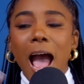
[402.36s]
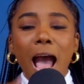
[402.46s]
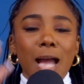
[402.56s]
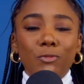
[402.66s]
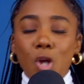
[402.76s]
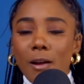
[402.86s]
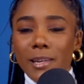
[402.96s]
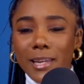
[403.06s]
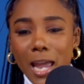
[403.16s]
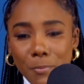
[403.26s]
I'm
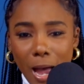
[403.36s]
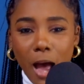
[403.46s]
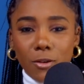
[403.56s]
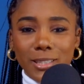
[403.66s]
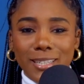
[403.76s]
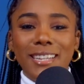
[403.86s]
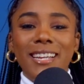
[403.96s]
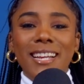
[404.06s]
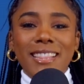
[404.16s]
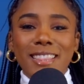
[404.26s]
talking about
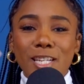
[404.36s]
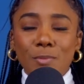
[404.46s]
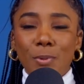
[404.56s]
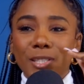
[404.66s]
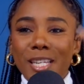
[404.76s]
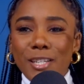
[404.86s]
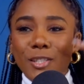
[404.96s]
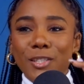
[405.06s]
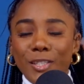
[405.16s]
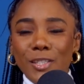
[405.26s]
this
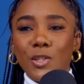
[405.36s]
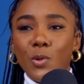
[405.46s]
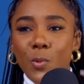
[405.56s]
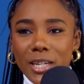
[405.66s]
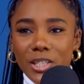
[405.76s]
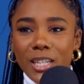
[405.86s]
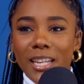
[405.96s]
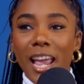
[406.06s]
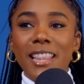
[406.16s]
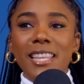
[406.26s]
particular
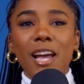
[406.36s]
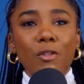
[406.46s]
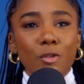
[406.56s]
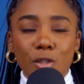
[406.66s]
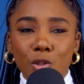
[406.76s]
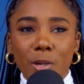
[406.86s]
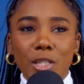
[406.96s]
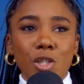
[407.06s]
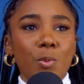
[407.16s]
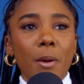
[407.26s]
situation and the other
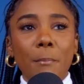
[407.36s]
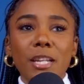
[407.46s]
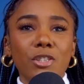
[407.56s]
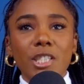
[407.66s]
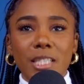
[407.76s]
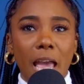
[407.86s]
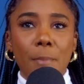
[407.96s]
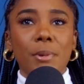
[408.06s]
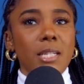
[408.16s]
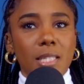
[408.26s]
situations where men are just
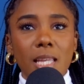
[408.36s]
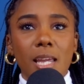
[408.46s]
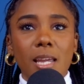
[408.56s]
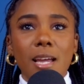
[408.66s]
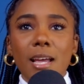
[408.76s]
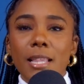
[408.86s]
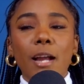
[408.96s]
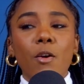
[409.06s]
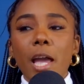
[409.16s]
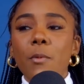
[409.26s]
happy to see,
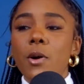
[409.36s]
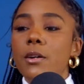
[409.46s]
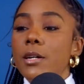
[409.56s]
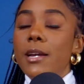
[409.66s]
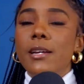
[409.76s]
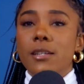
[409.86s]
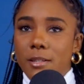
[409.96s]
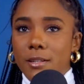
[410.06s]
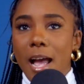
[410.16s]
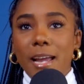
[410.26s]
like, okay, well,
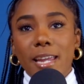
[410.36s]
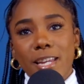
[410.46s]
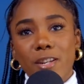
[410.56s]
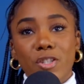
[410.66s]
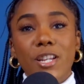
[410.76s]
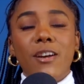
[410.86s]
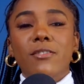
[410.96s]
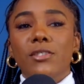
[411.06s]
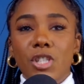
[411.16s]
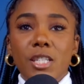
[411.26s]
I can't get her, so
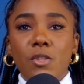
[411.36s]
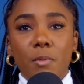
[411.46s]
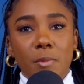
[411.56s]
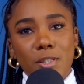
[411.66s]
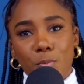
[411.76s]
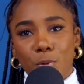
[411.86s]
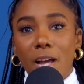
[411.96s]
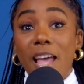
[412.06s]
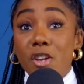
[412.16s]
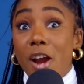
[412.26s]
now she's going to be
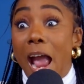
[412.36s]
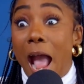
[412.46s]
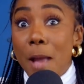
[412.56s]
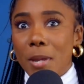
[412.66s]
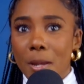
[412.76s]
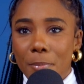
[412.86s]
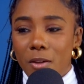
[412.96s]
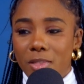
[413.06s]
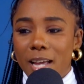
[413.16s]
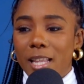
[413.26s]
miserable. And they're happy
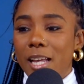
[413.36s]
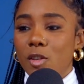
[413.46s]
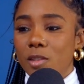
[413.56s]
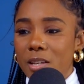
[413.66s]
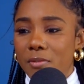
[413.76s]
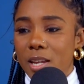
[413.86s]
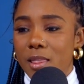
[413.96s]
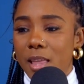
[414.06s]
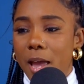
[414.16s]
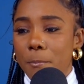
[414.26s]
about that. Like they're living
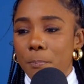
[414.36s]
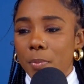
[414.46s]
in that.